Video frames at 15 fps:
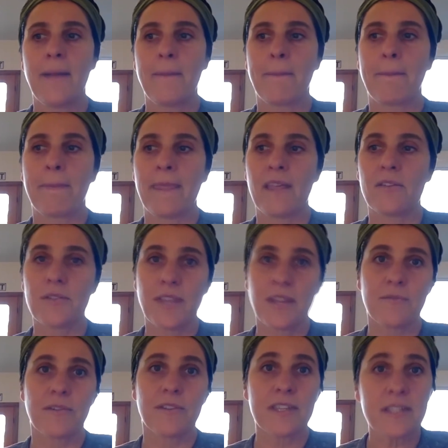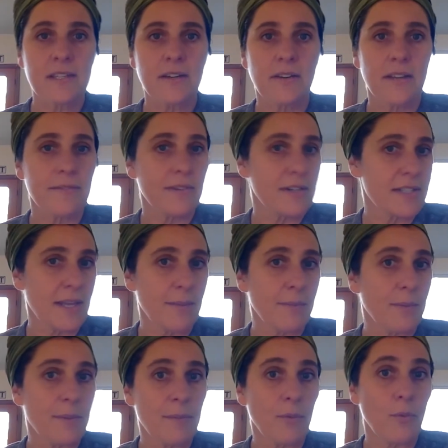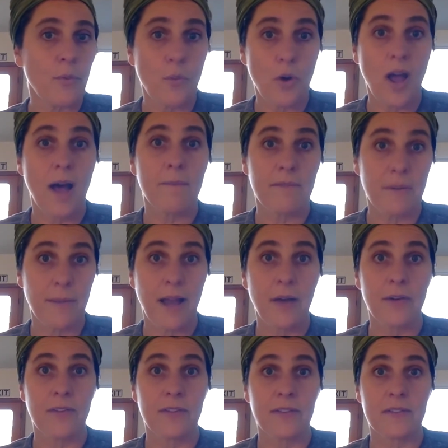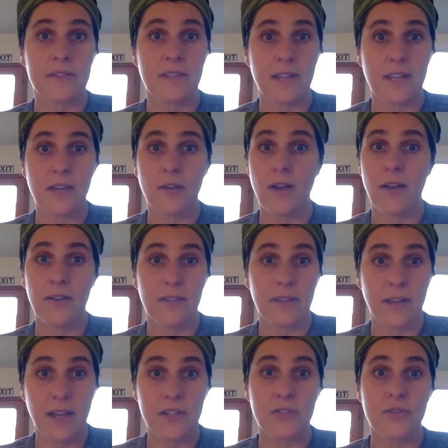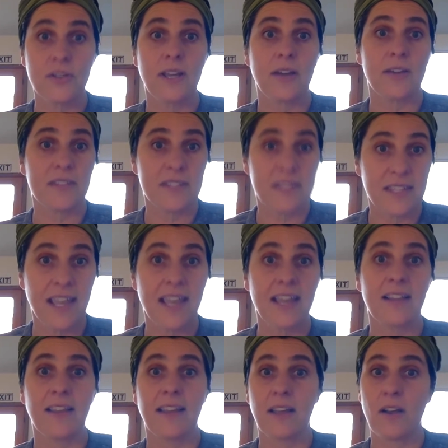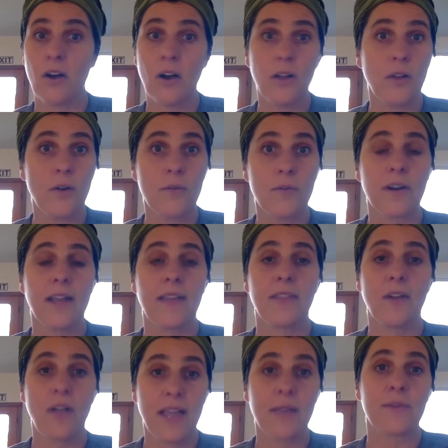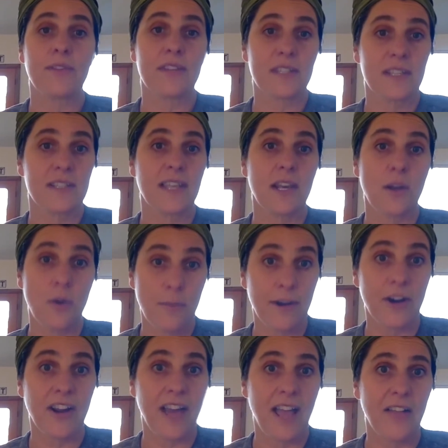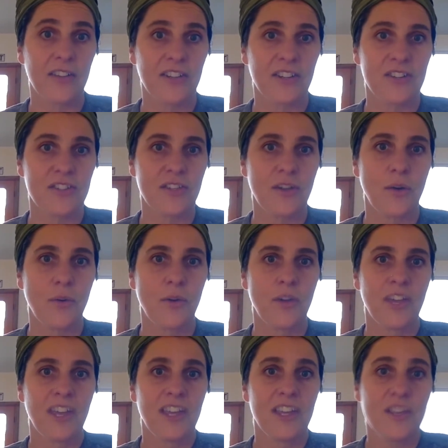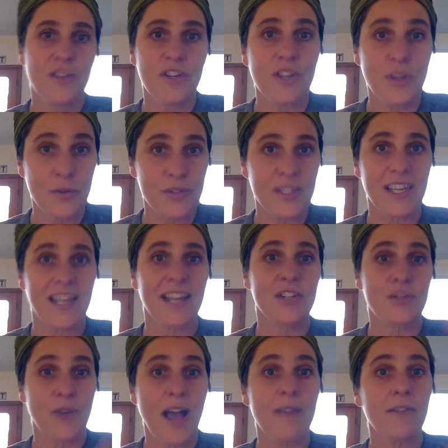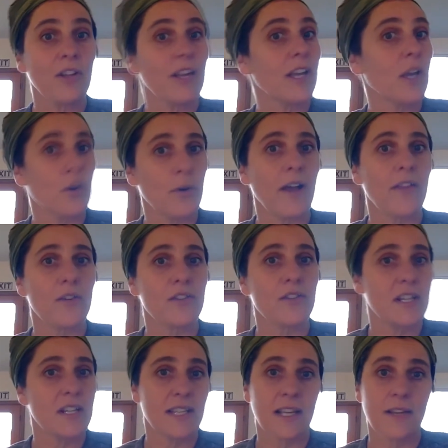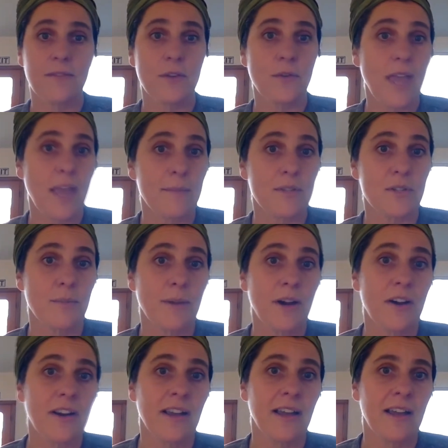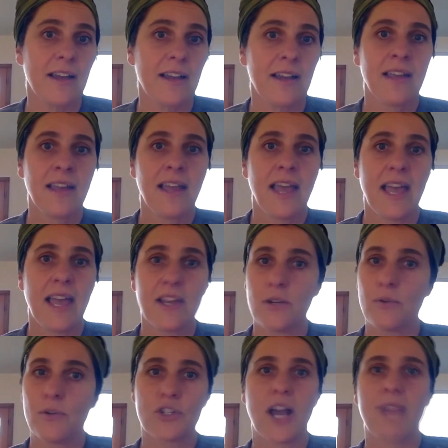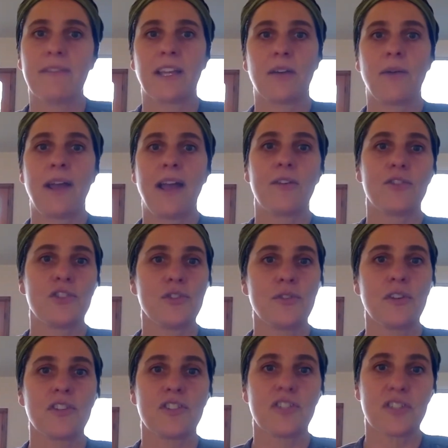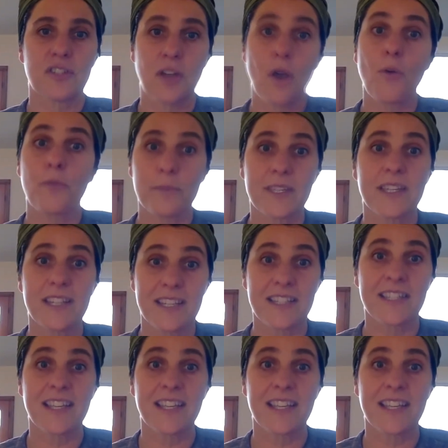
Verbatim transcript: Um, the other thing for this area, for example, people will come from out of the city or out of the country, out of the state, like all over, and they'll hike with us because they know about our calendar. So mm you mm-hmm. can use it and travel and go to other cities. Like if you came to America and you were traveling around, you could just go from city